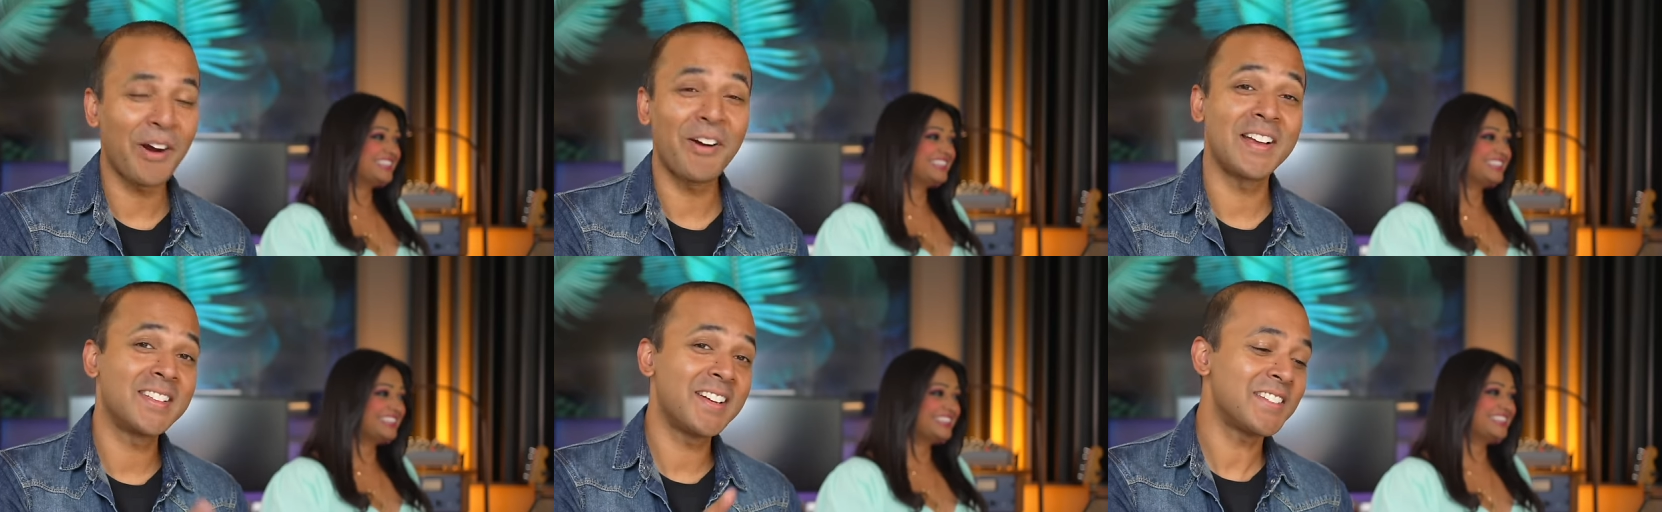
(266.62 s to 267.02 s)
Speaker 1: All right,
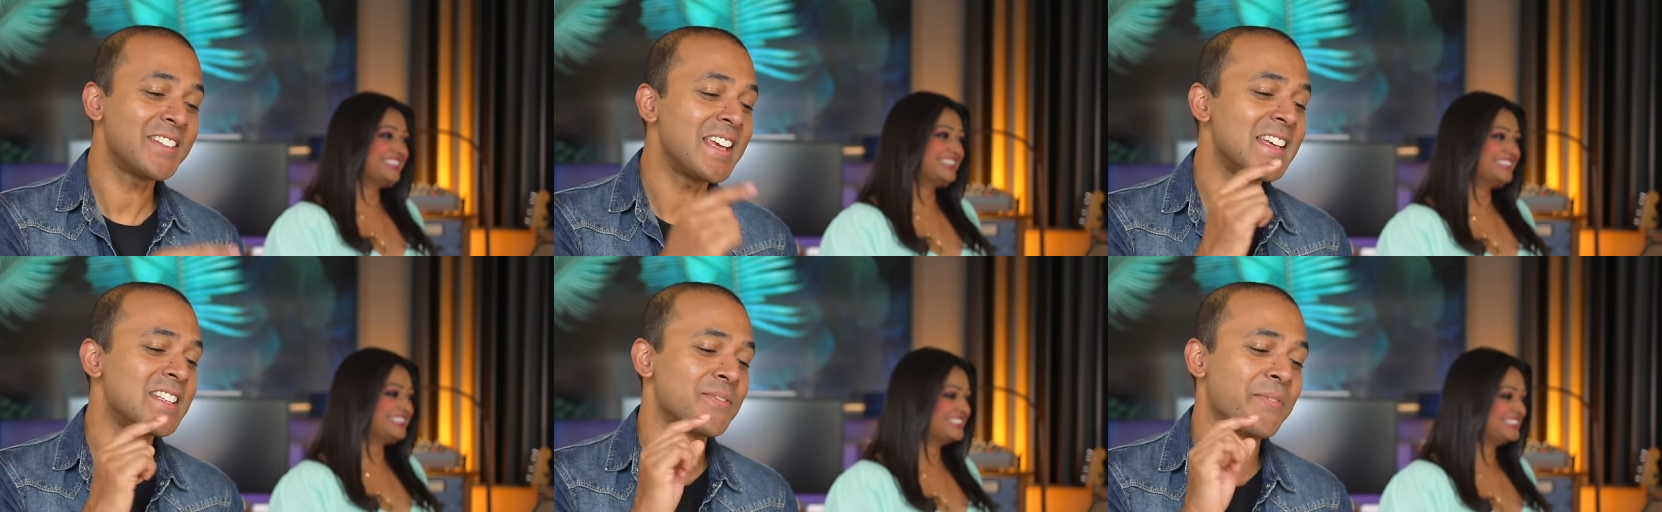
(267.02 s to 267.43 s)
Darthi
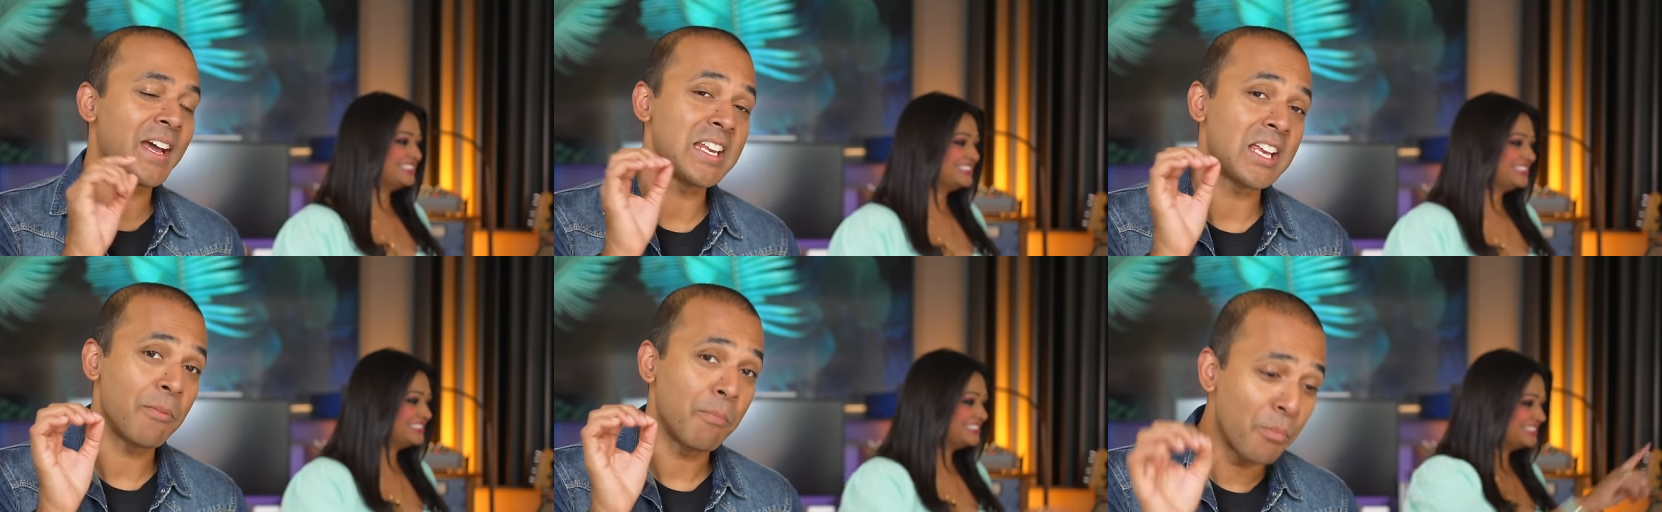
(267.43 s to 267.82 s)
is
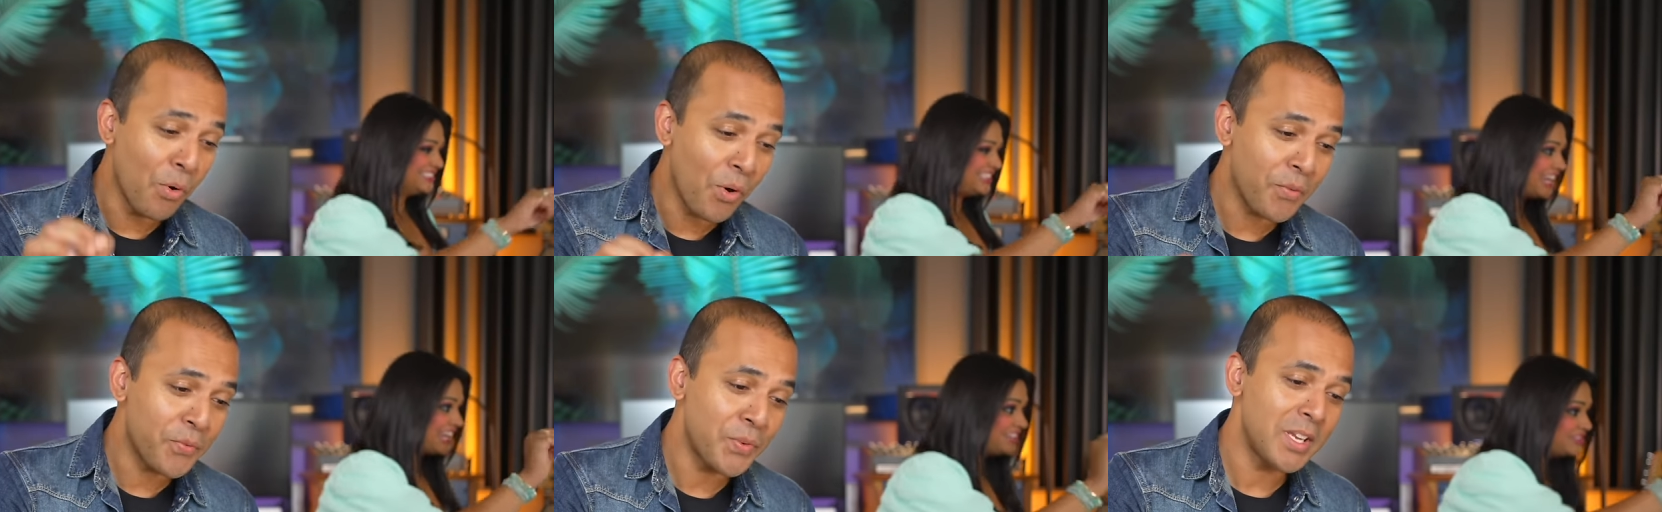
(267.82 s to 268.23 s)
finding more
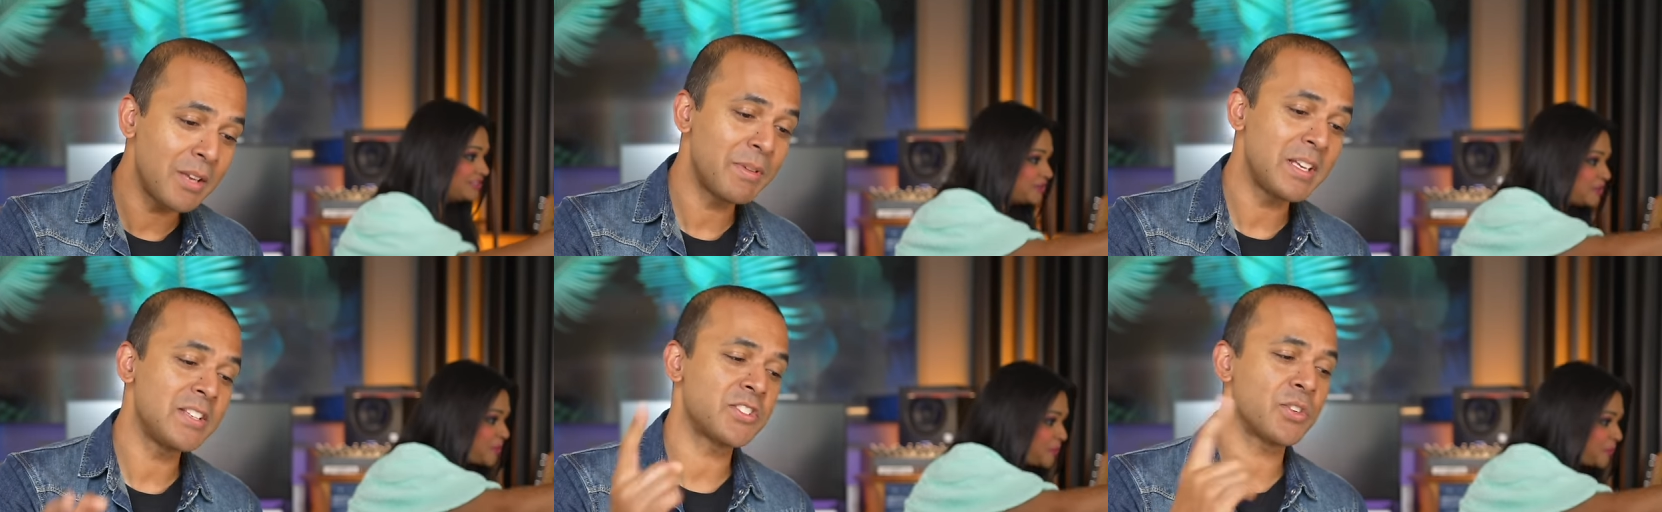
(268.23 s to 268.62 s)

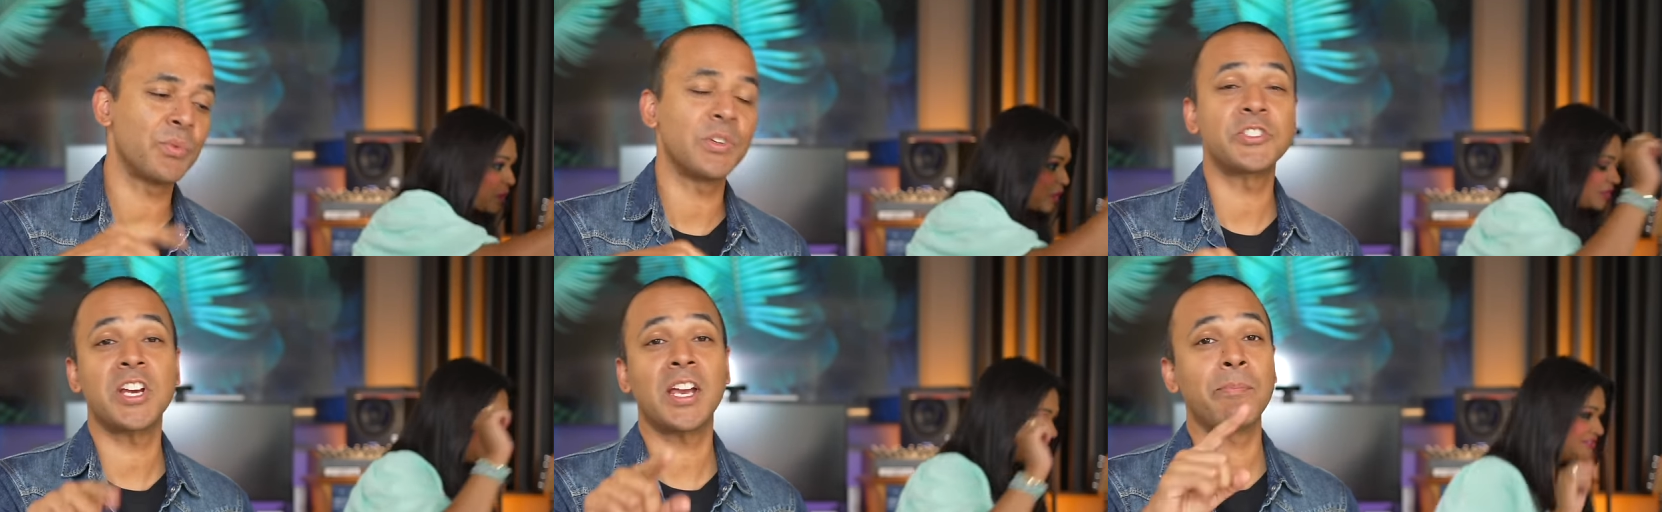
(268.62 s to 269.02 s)
freebies, so we'll
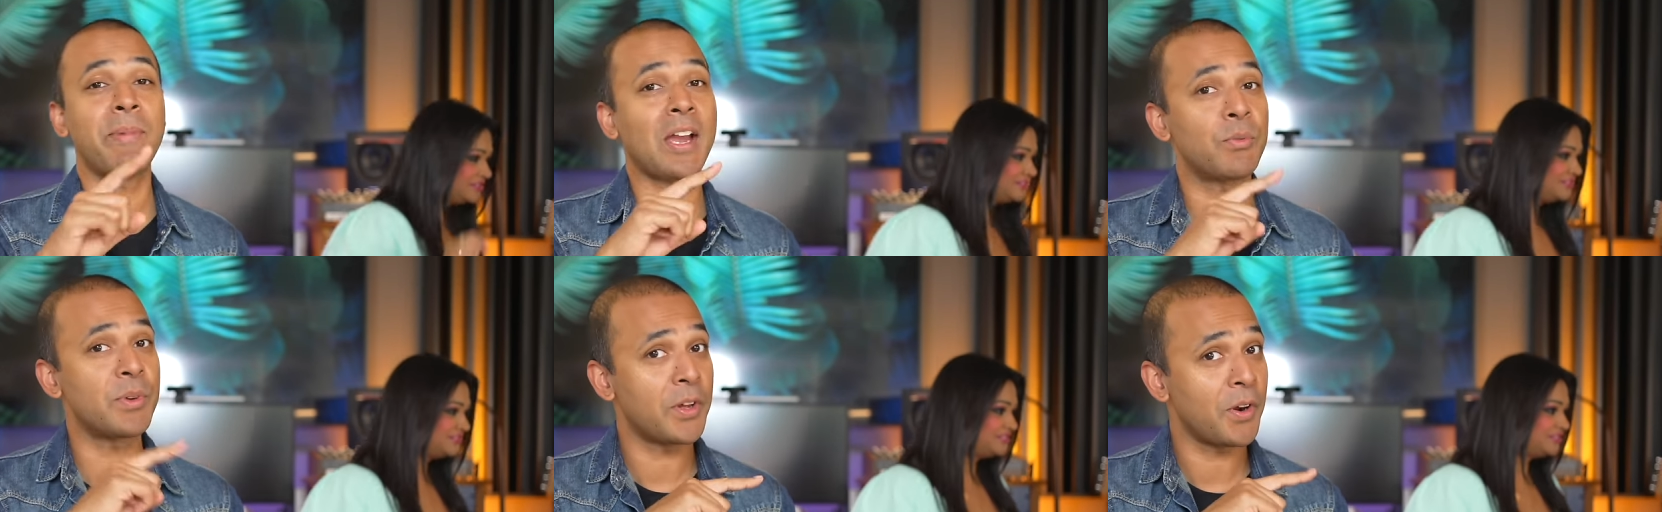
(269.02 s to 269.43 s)
check back
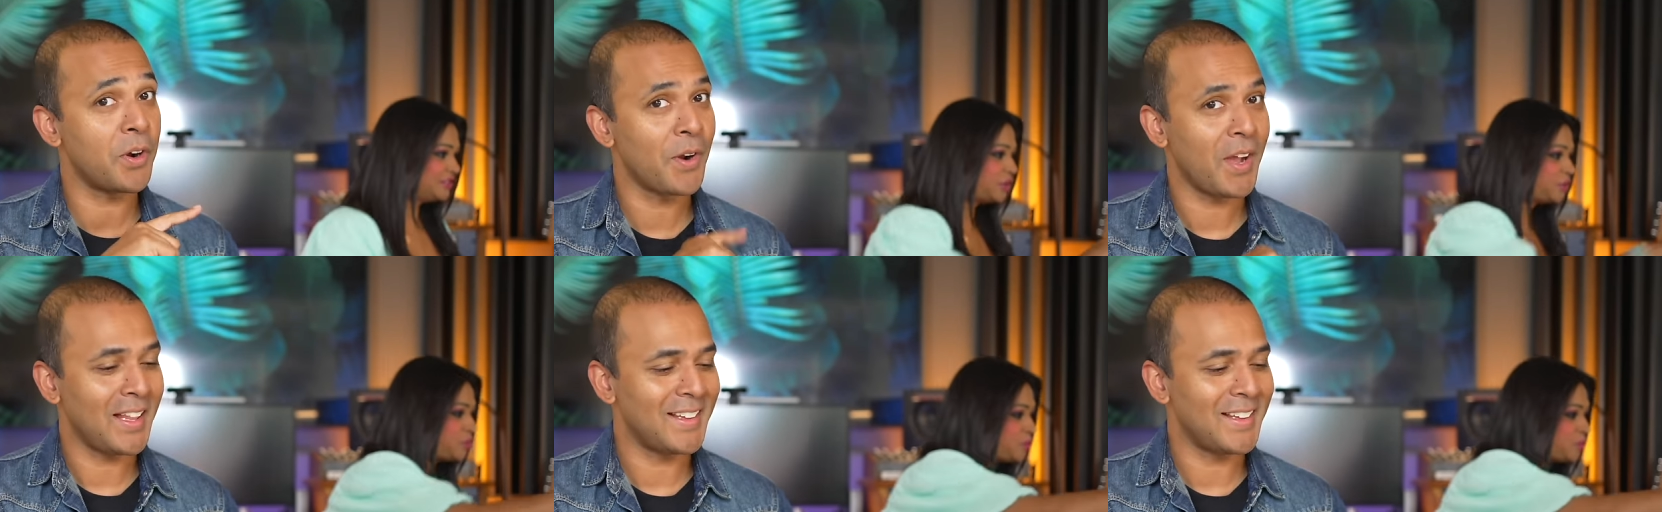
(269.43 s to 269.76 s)
with her